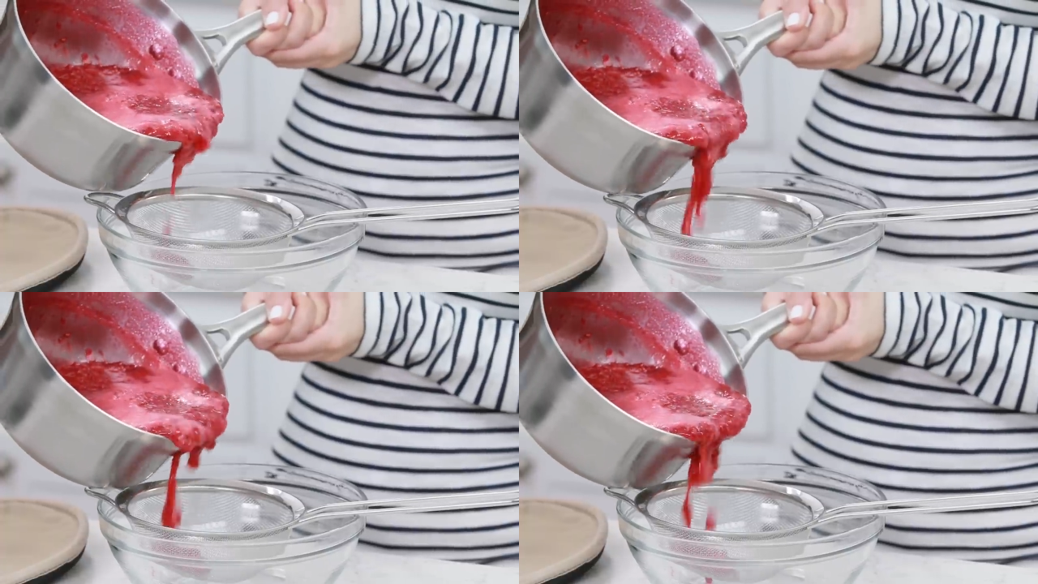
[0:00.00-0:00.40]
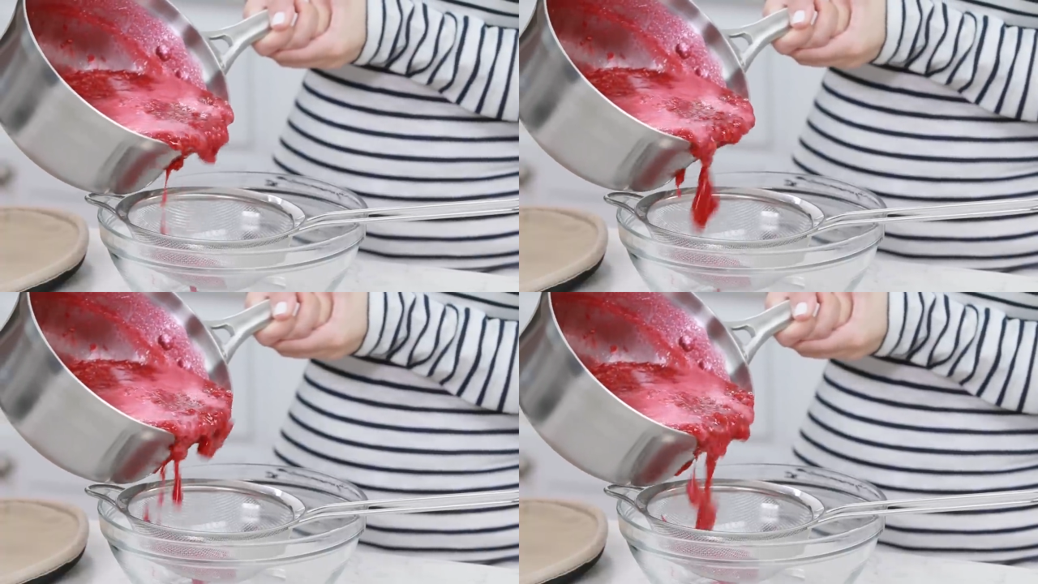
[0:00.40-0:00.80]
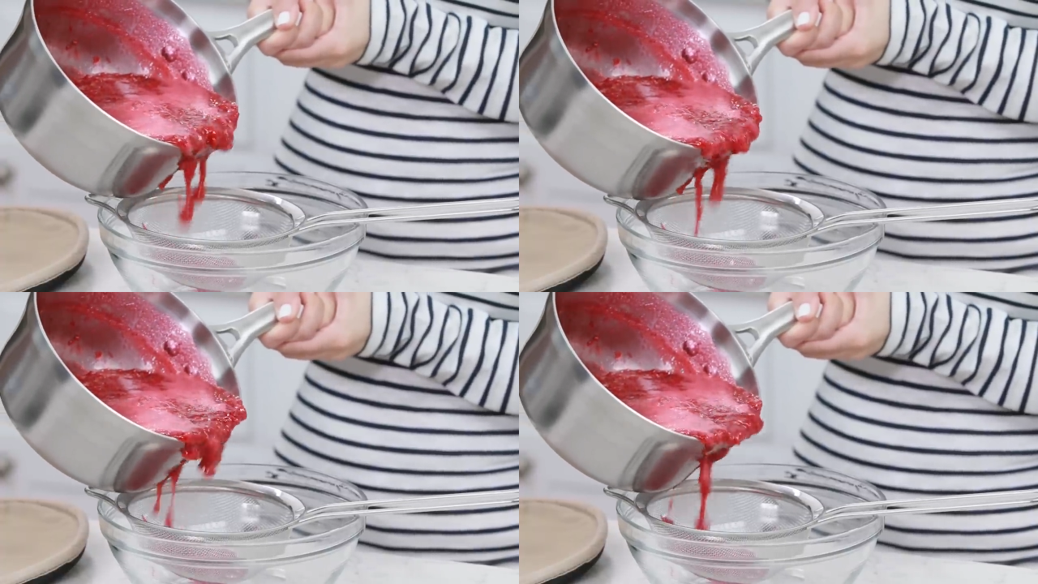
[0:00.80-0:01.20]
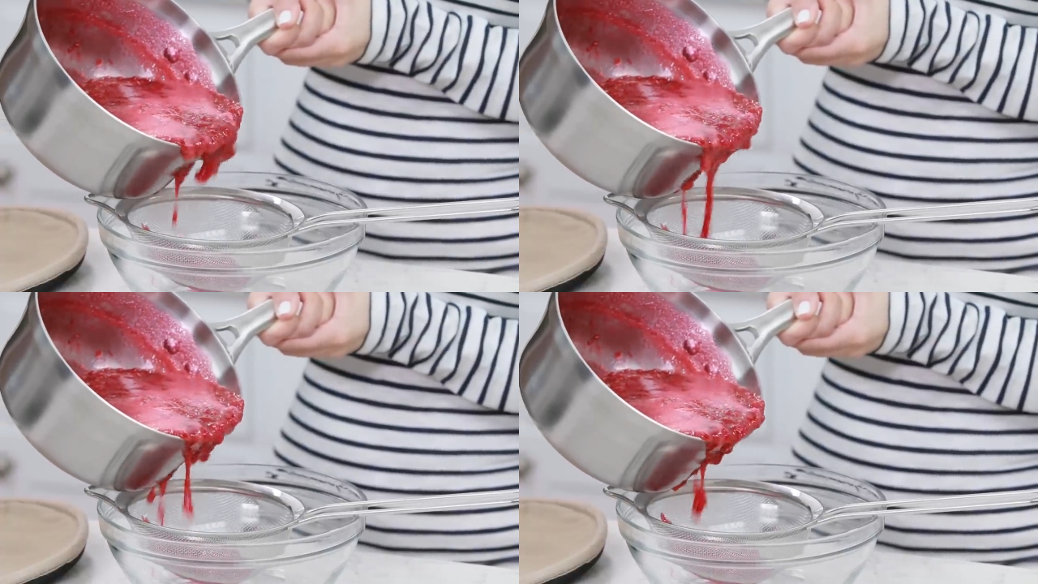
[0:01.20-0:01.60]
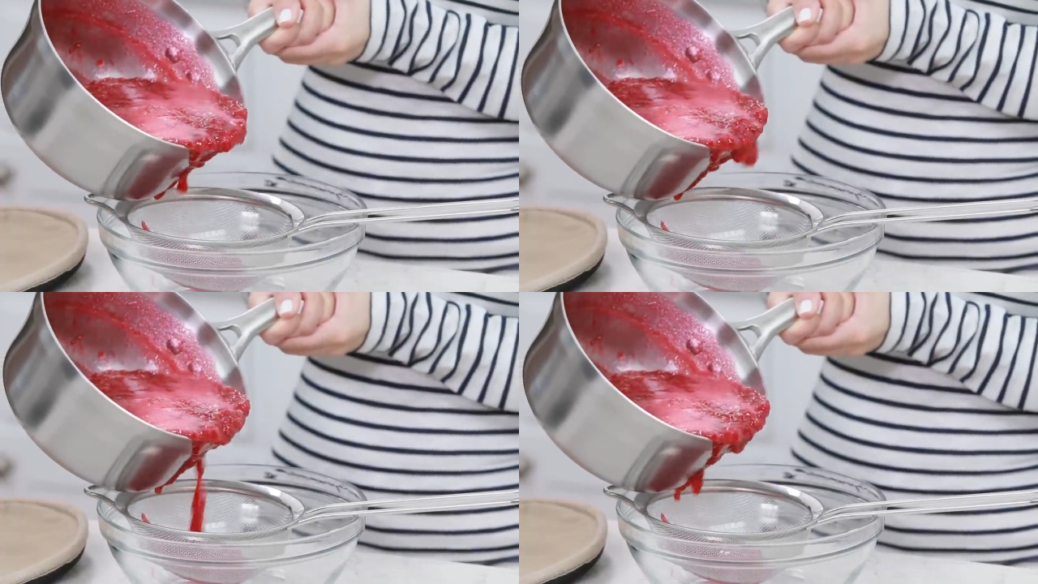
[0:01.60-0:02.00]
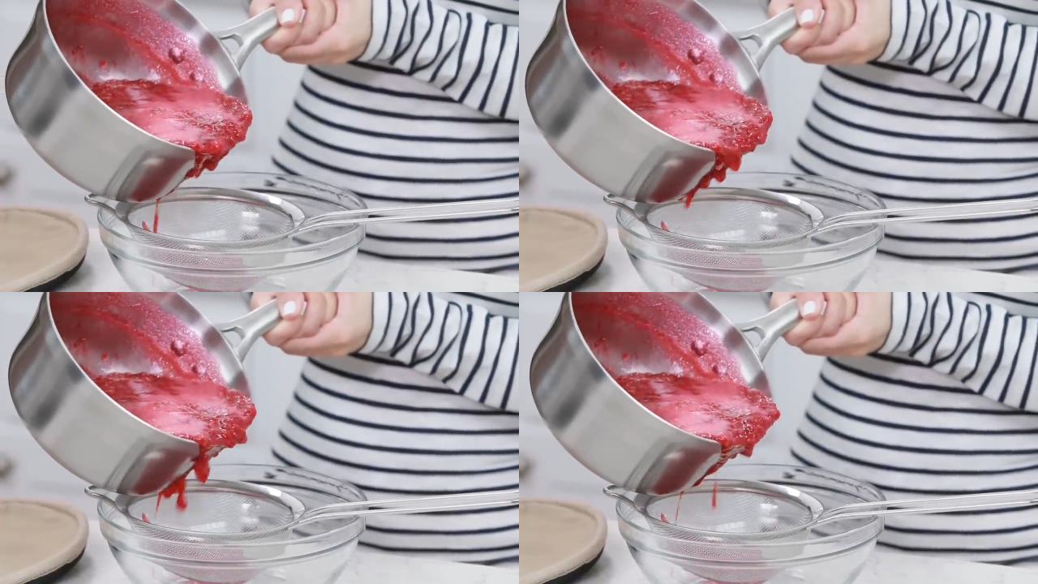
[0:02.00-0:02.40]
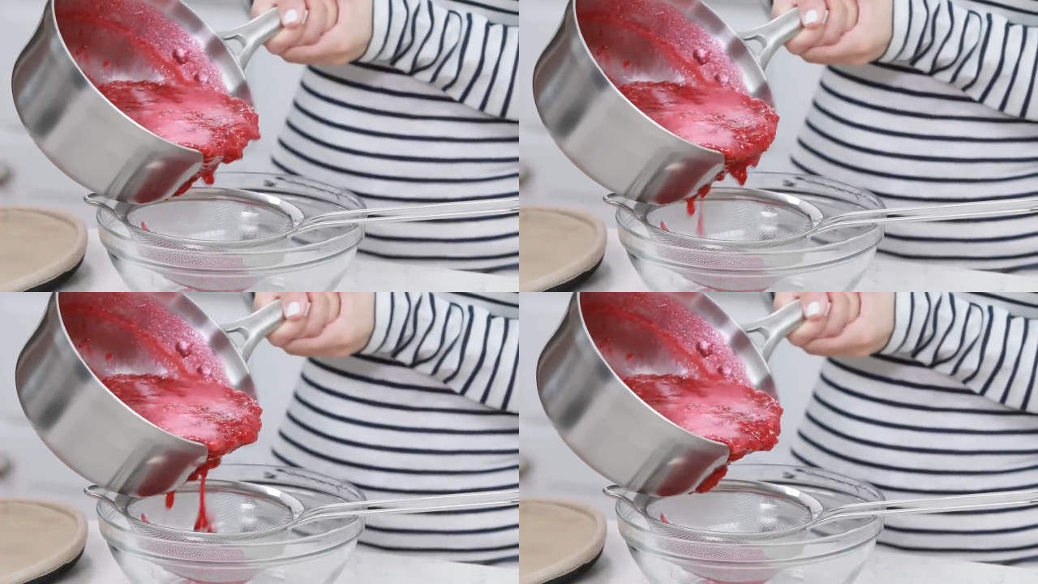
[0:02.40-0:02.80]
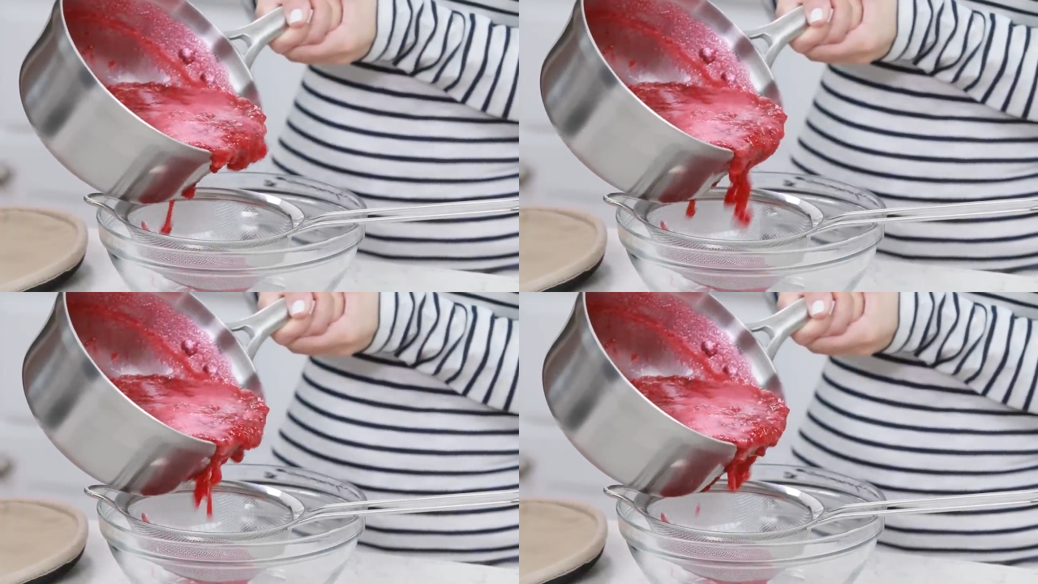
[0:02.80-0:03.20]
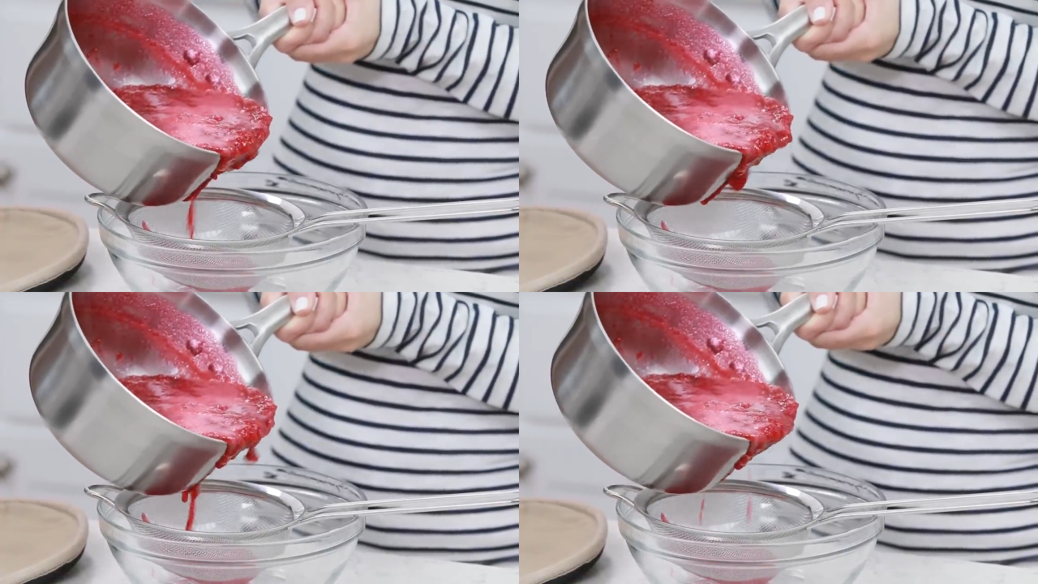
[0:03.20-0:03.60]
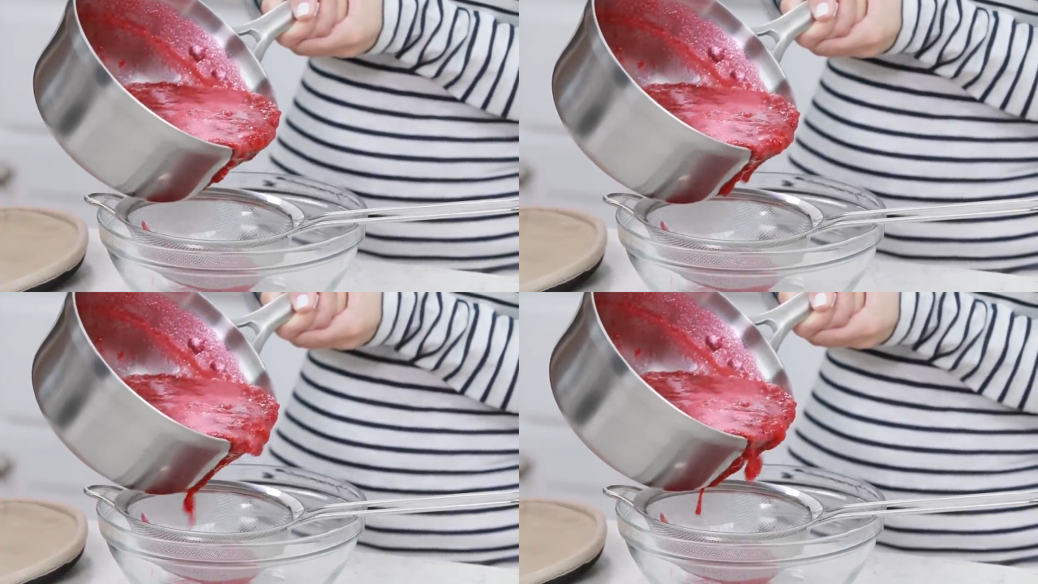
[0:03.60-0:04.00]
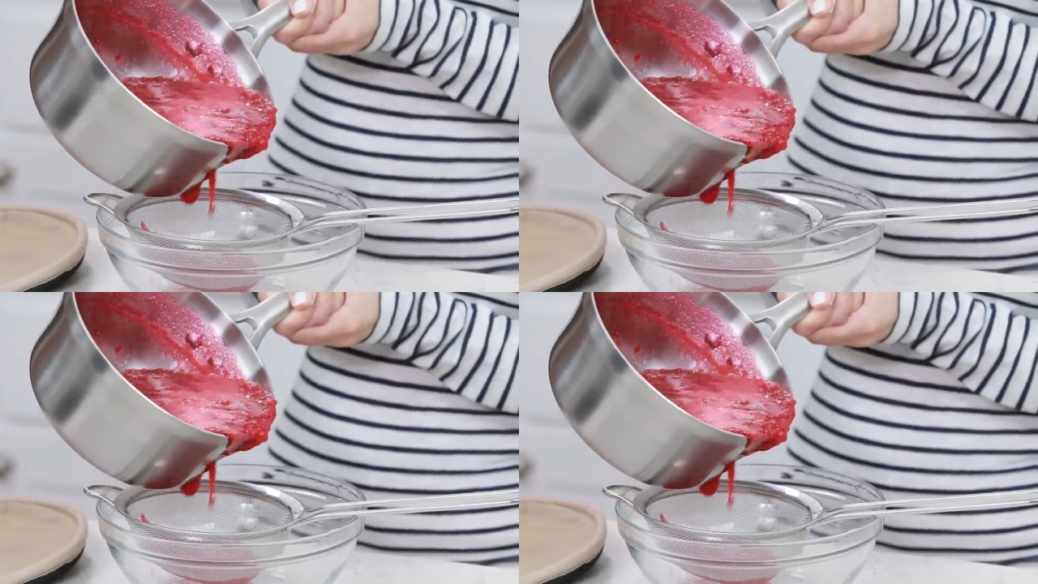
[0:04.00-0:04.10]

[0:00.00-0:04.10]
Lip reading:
[unreadable: no face in view]